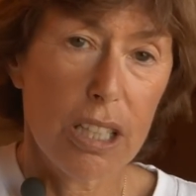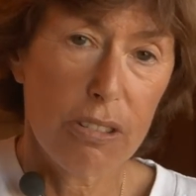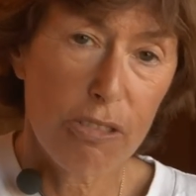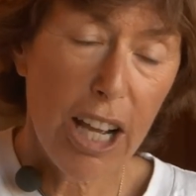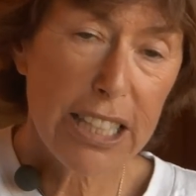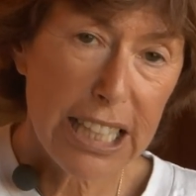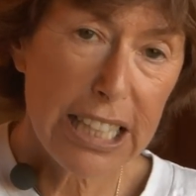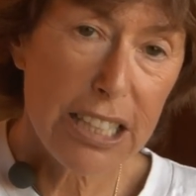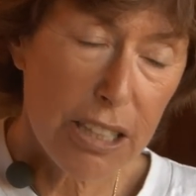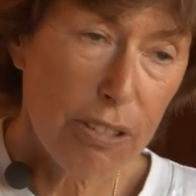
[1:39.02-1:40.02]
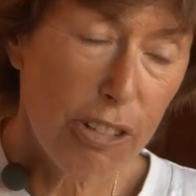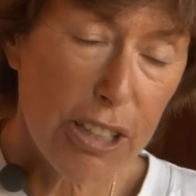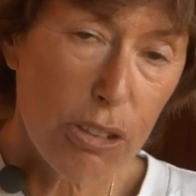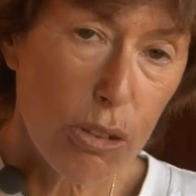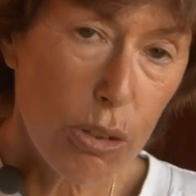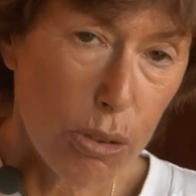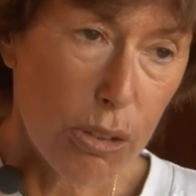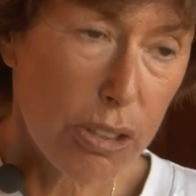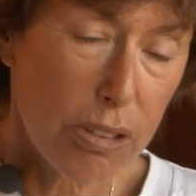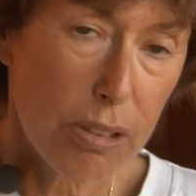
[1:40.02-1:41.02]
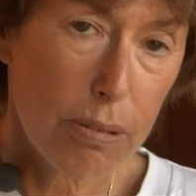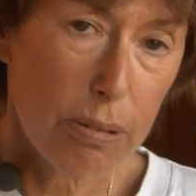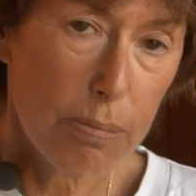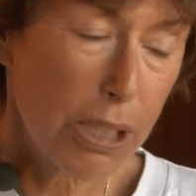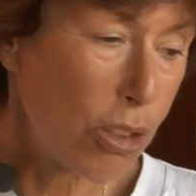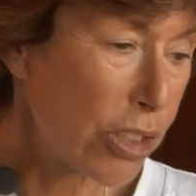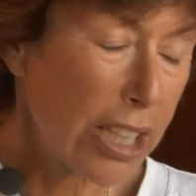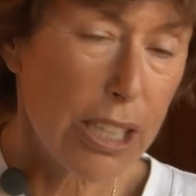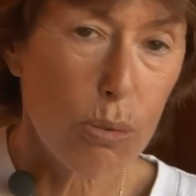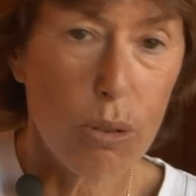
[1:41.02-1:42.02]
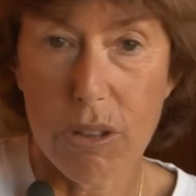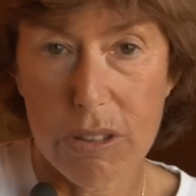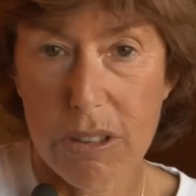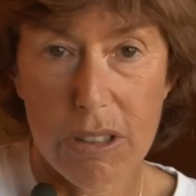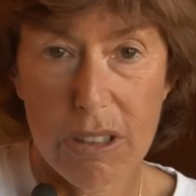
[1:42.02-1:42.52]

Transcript: fighting it in the federal courts, because guess what?